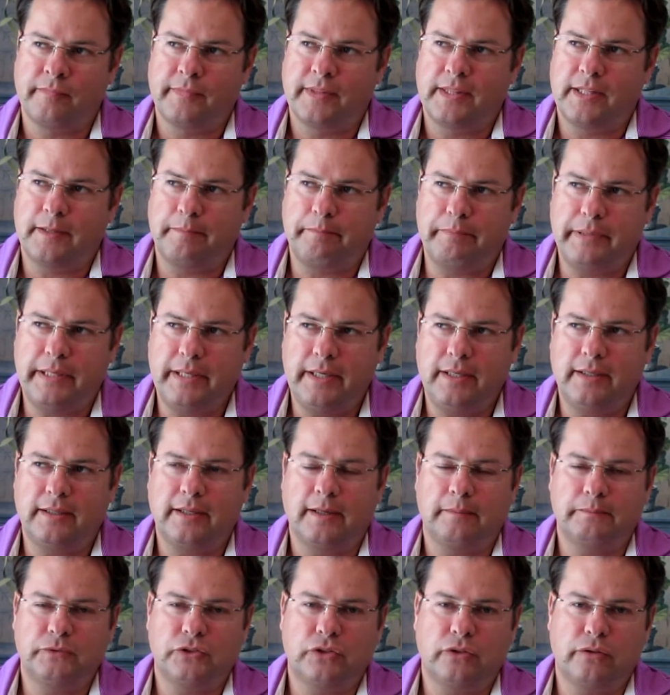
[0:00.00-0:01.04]
The peat
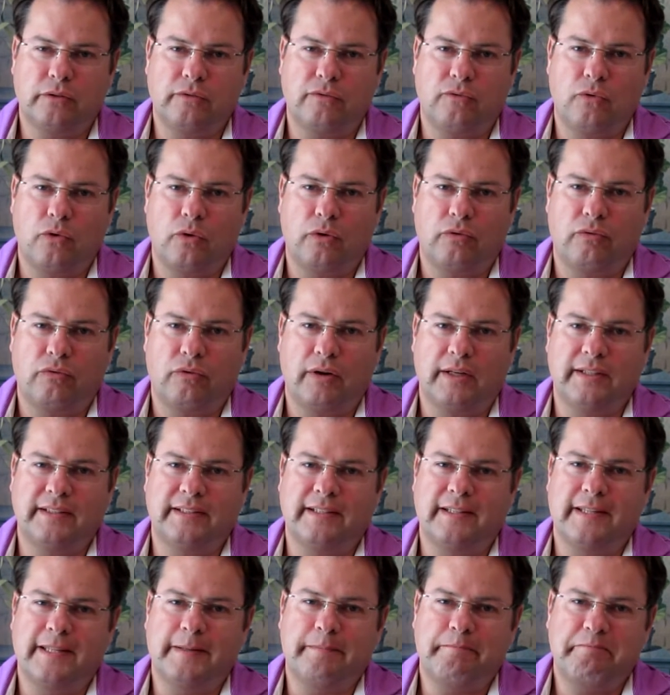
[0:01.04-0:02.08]
comes to the
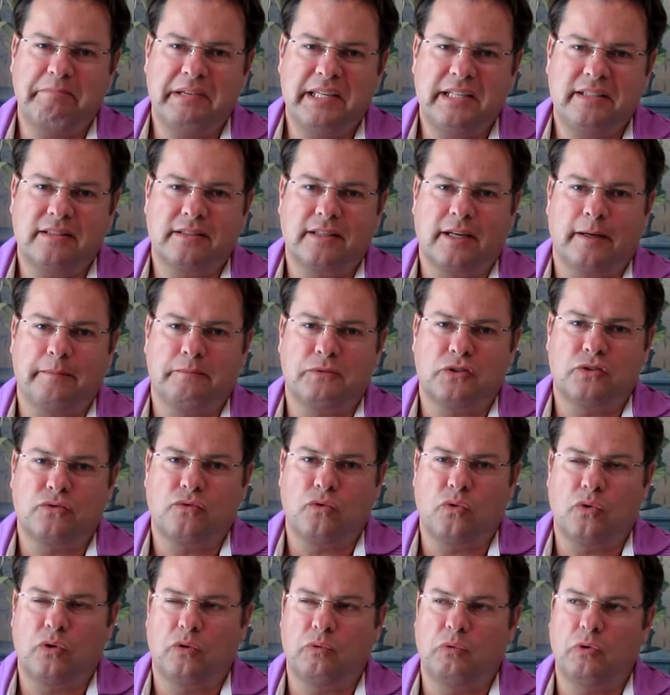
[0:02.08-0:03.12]
forefront, the mint comes
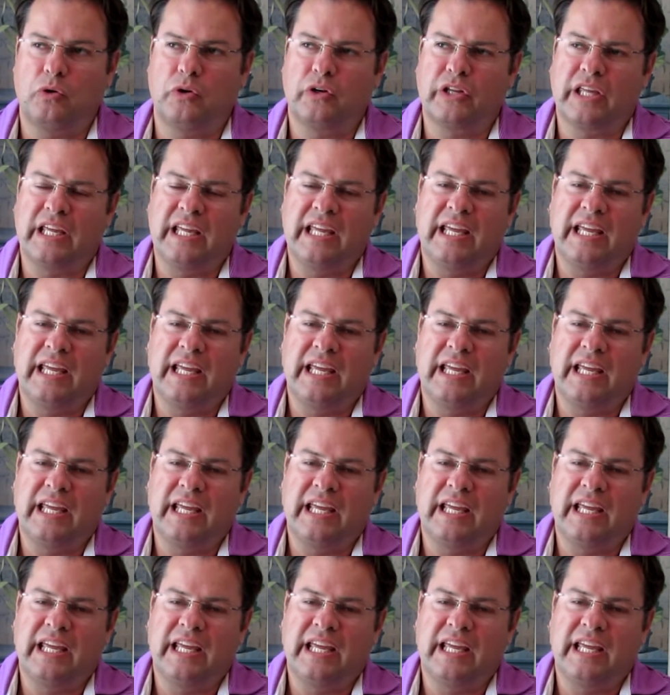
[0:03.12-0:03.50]
forward,